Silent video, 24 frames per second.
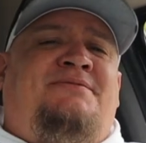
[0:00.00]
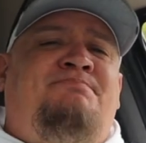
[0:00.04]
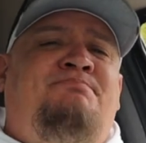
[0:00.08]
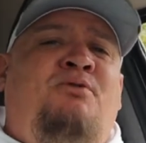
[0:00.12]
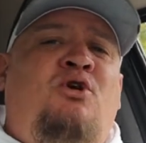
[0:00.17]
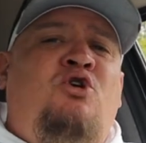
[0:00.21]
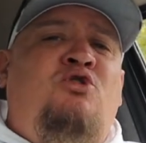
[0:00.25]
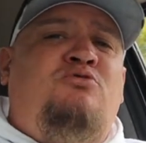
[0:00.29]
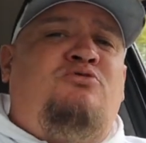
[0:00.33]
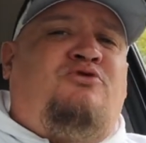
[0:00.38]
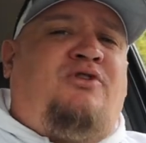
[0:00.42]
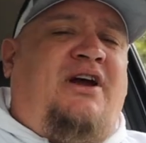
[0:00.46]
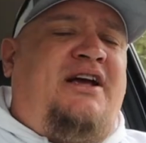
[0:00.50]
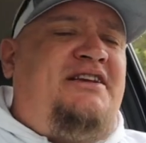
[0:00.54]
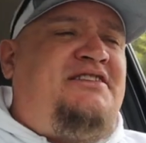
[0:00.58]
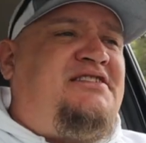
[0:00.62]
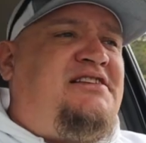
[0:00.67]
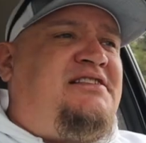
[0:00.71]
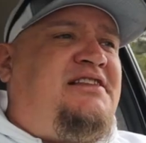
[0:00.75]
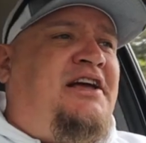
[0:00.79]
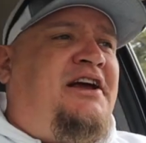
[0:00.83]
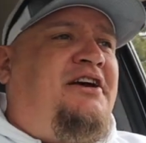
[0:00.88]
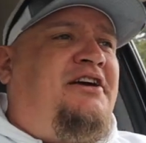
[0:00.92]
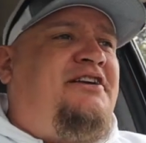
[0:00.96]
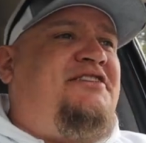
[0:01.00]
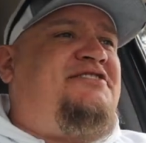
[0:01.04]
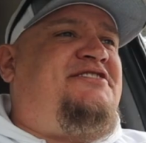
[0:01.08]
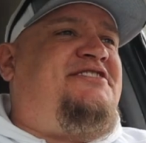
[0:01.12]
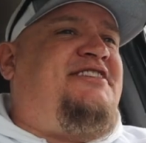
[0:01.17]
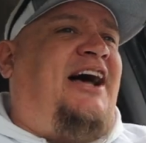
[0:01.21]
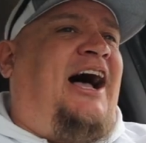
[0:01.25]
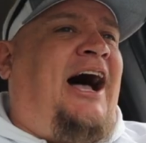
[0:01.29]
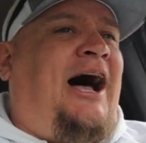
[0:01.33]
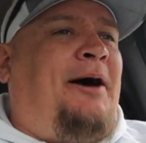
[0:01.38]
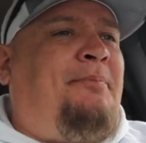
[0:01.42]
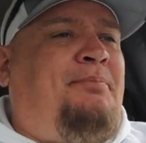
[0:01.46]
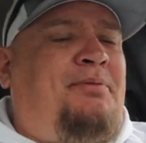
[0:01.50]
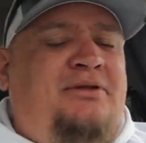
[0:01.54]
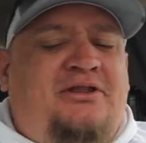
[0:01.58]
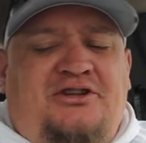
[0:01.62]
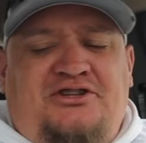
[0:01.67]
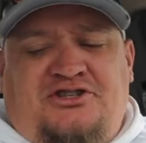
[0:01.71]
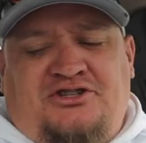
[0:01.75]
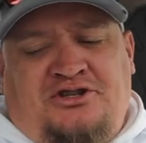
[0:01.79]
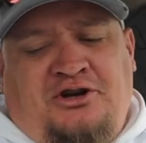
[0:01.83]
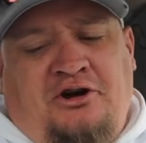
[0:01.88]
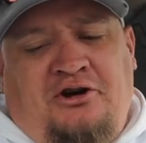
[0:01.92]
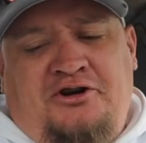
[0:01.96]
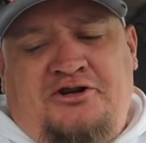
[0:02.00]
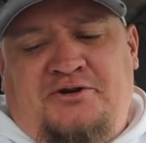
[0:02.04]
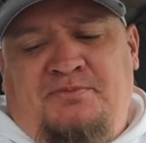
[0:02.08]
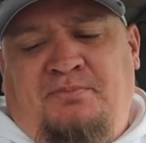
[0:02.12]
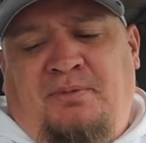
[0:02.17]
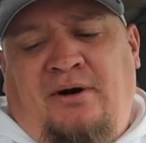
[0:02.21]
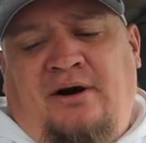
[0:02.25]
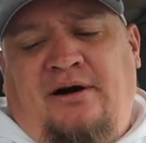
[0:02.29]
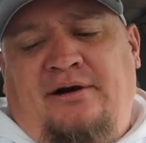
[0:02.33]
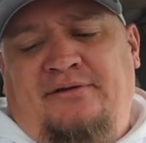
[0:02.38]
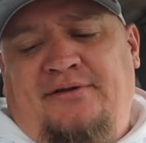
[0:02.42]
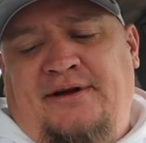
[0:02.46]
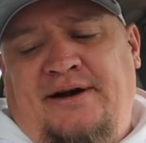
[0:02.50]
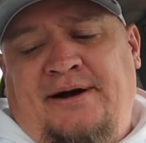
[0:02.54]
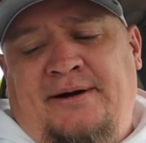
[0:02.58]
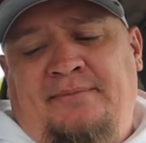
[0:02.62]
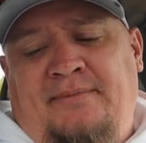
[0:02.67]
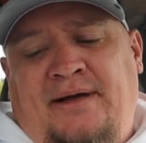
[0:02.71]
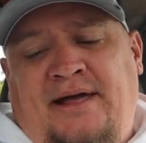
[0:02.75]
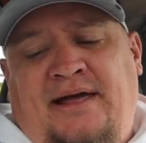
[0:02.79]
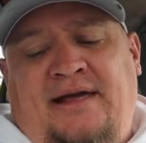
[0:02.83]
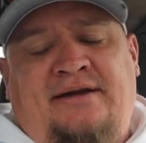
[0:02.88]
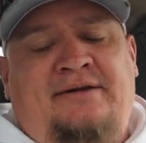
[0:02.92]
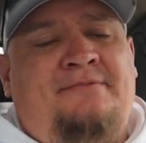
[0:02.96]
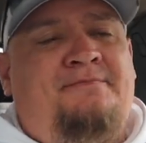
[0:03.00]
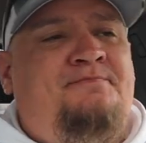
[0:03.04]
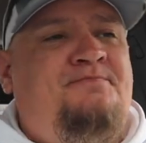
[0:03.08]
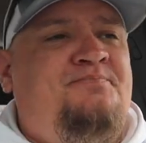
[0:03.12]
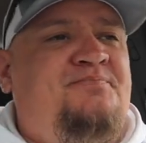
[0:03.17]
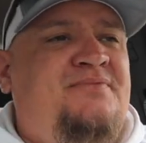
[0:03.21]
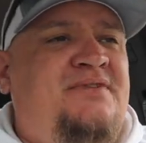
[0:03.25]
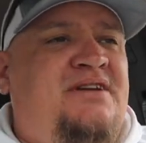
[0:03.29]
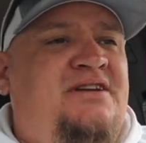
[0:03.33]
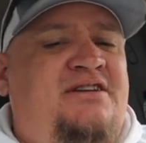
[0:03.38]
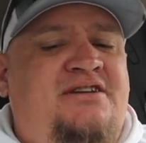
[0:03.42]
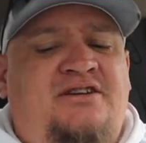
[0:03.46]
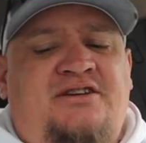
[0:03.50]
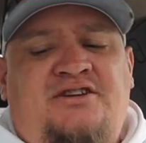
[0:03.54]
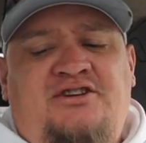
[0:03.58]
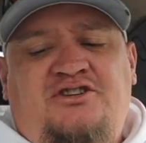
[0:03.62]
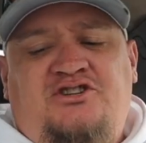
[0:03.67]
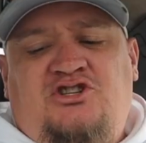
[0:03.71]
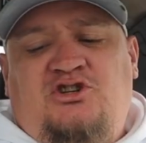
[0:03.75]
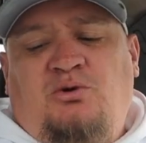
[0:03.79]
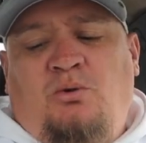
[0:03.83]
Boom, Crazy Larry's top of the search bar there, man.